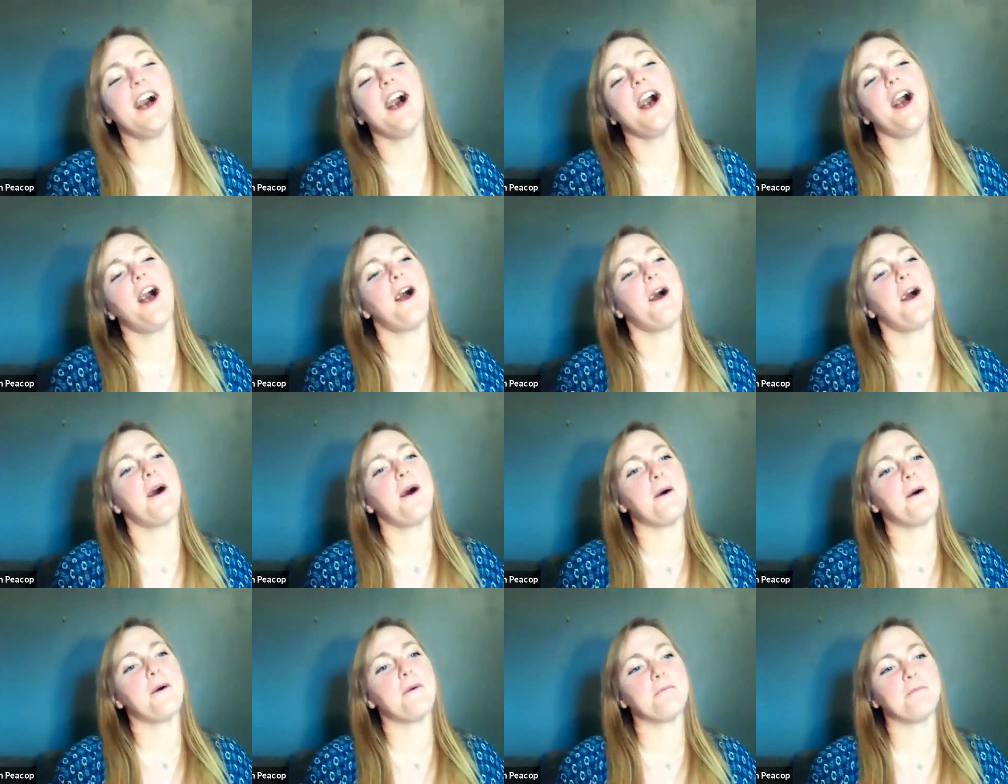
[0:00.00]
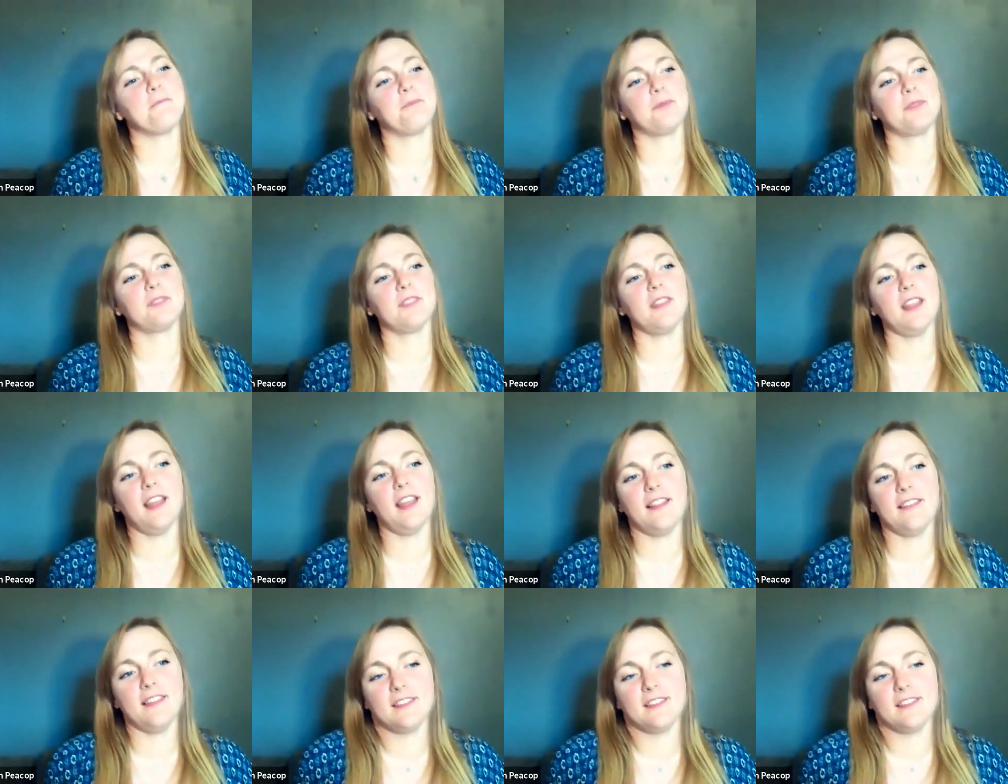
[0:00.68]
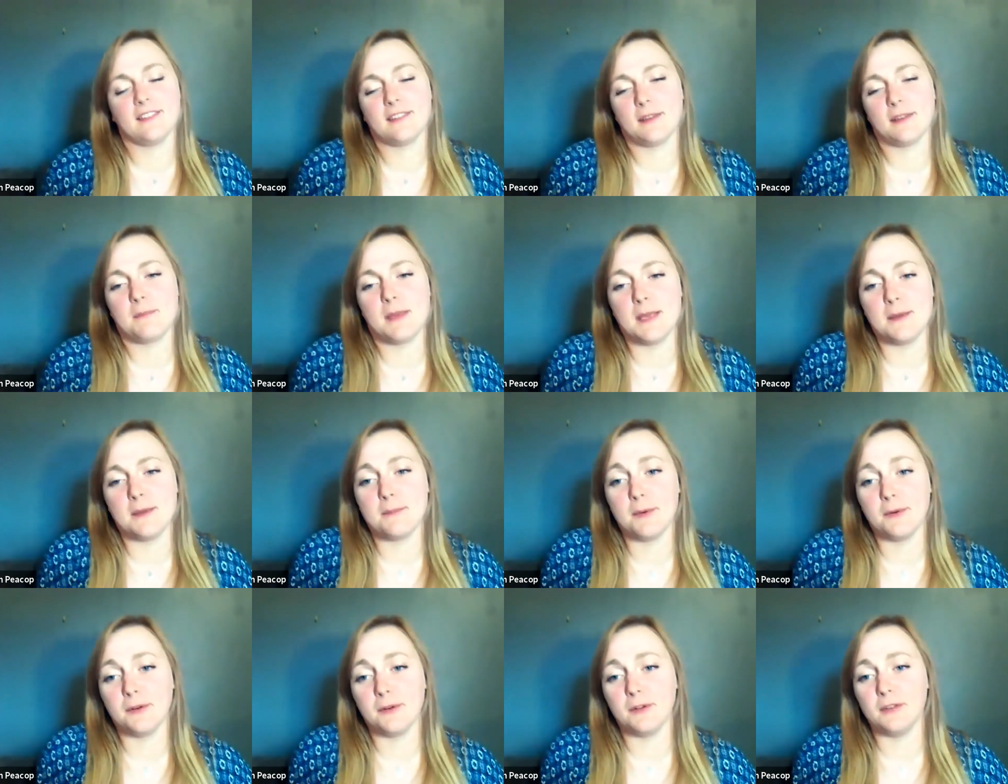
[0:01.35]
And then some
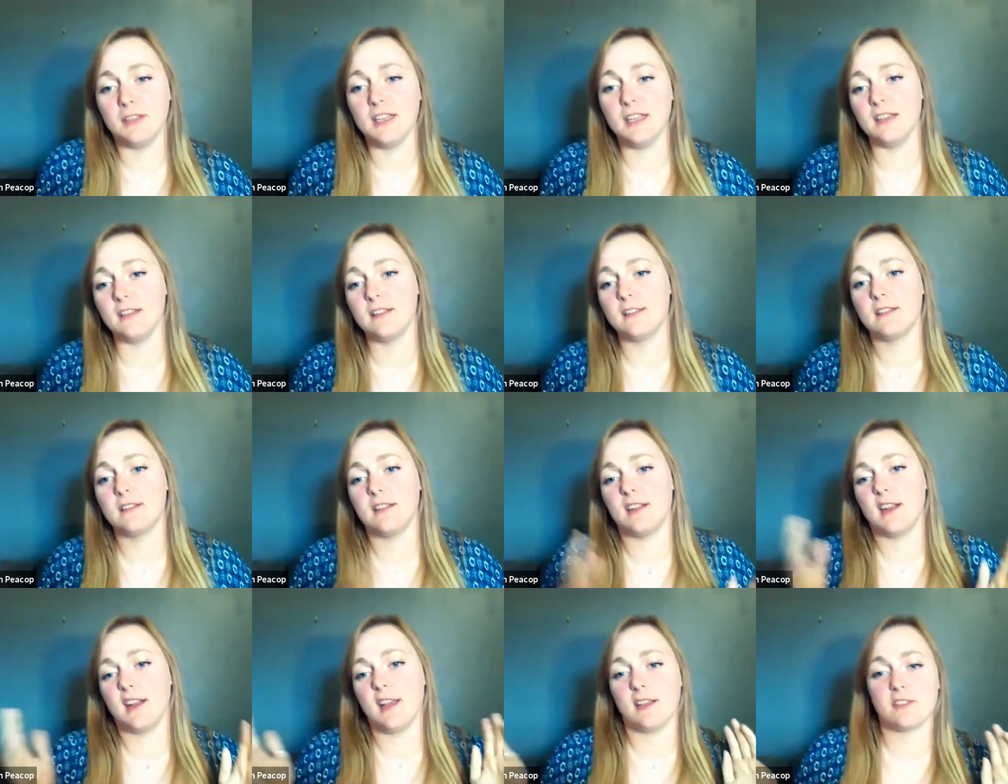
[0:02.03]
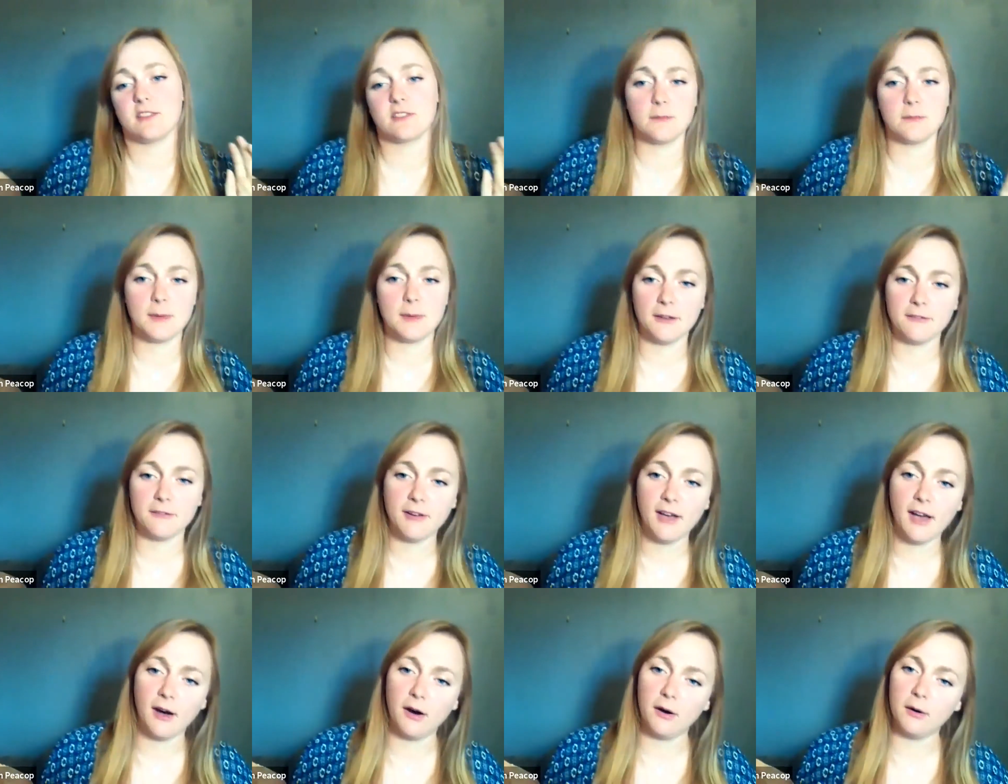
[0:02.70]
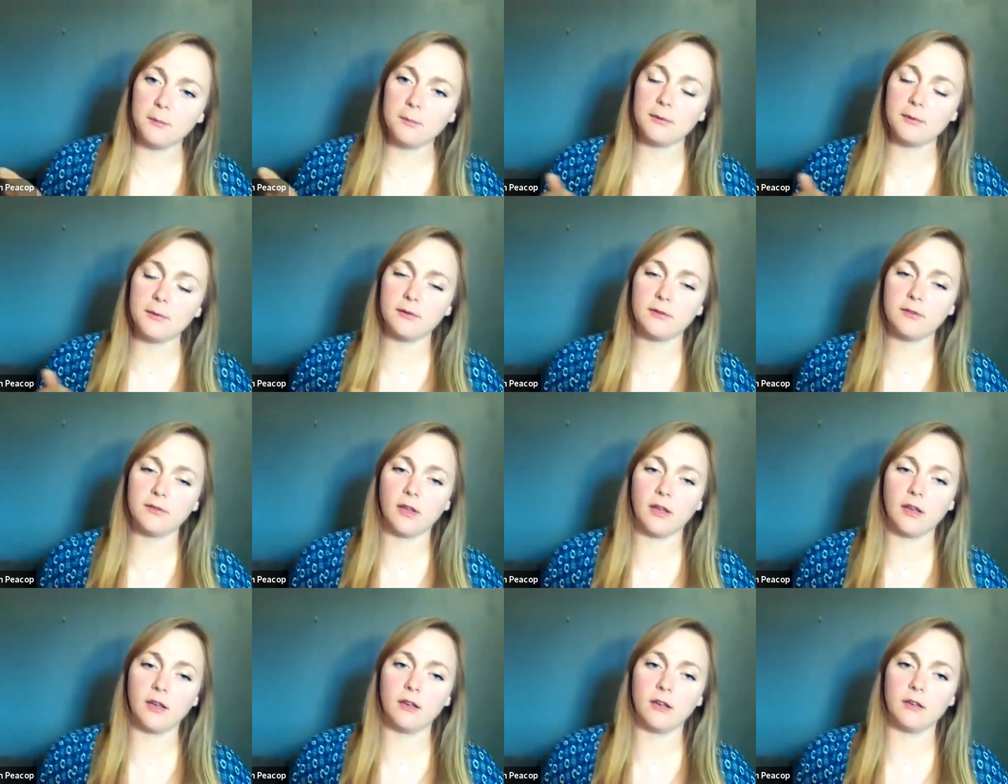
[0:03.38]
people need an extra bit of help,
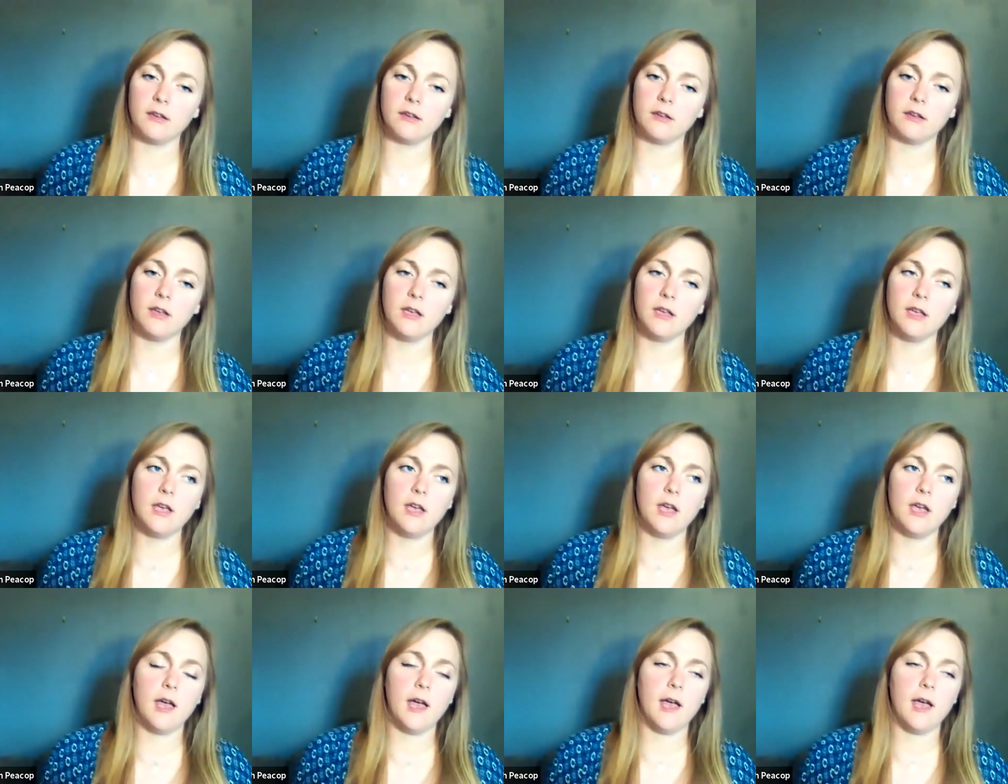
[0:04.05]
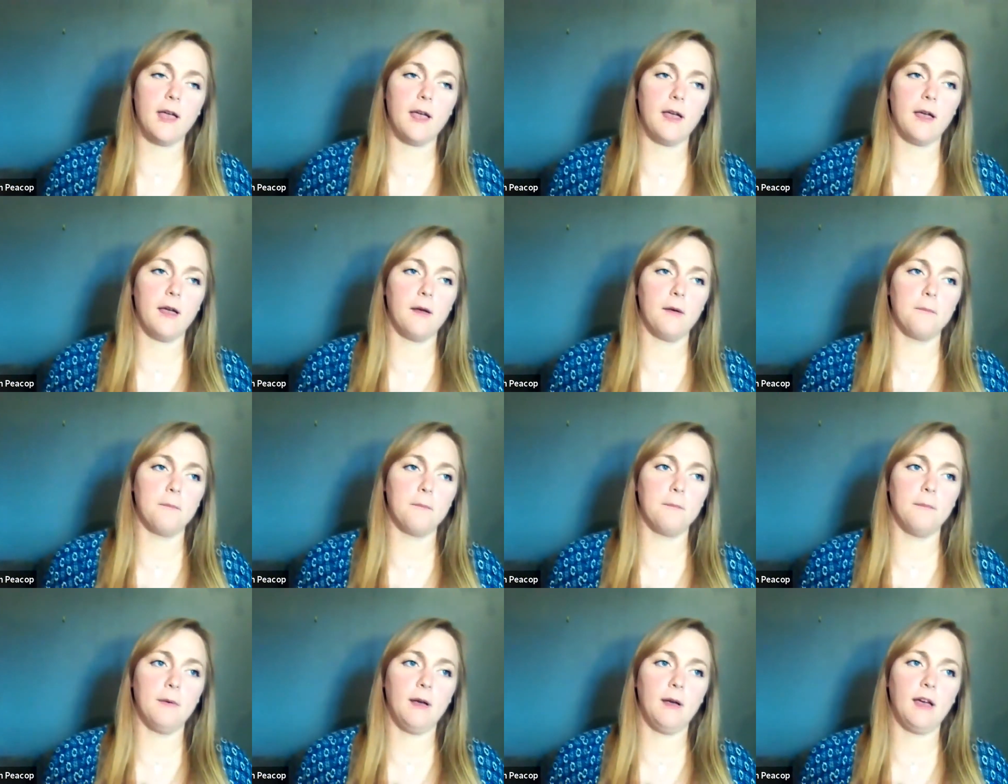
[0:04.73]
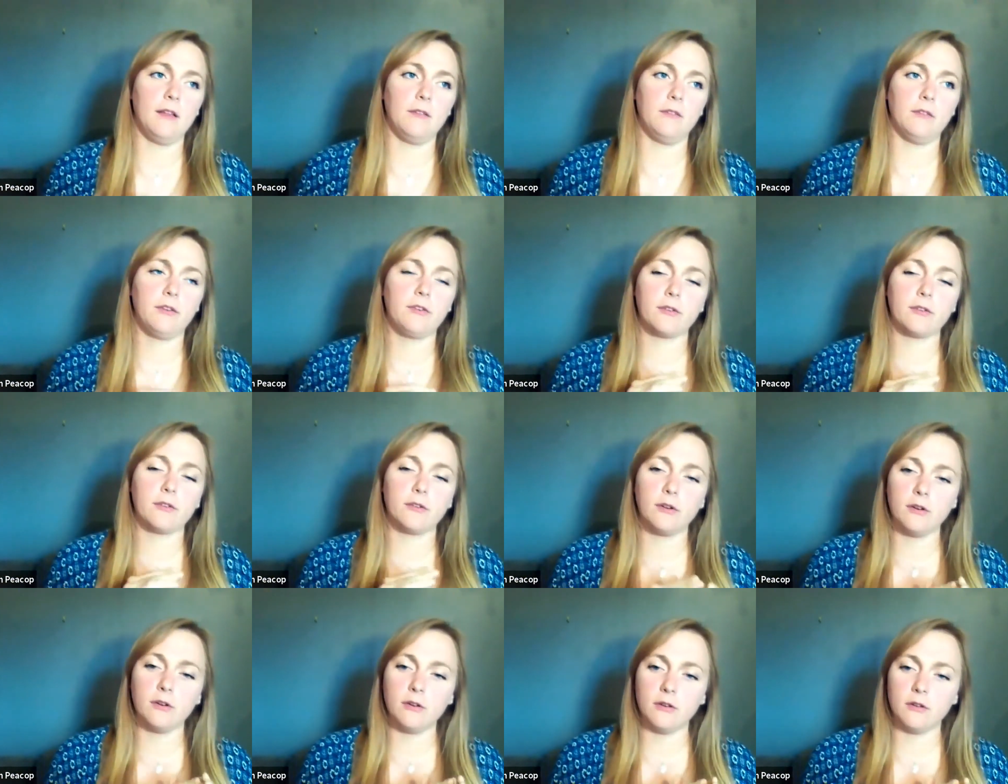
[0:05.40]
so and
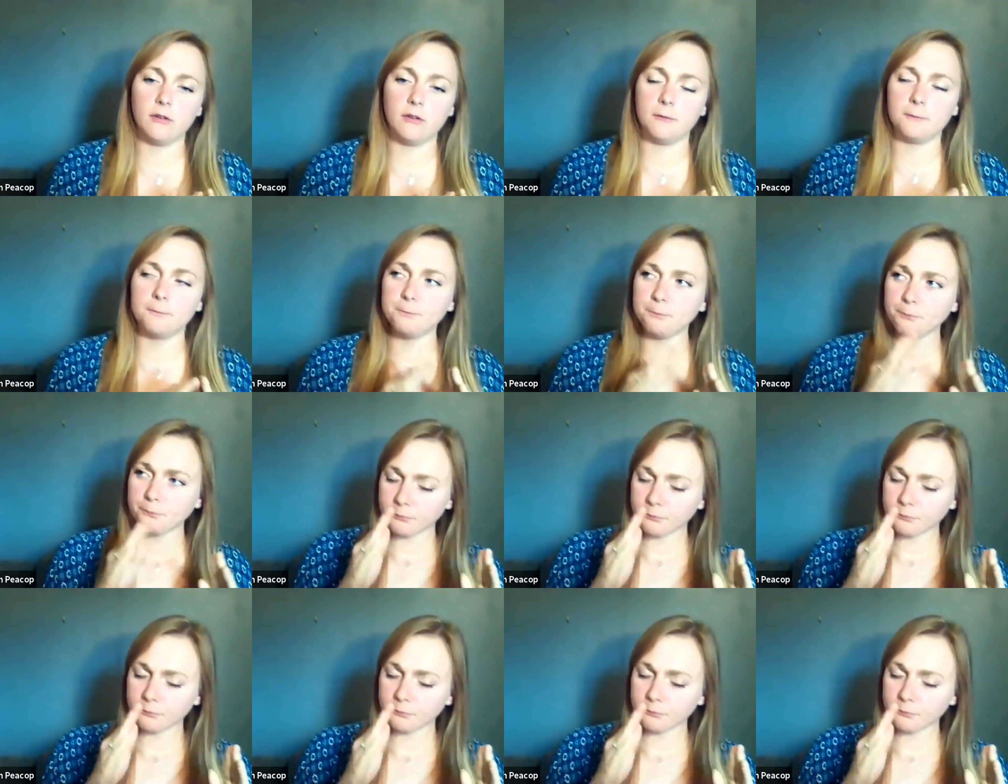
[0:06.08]
through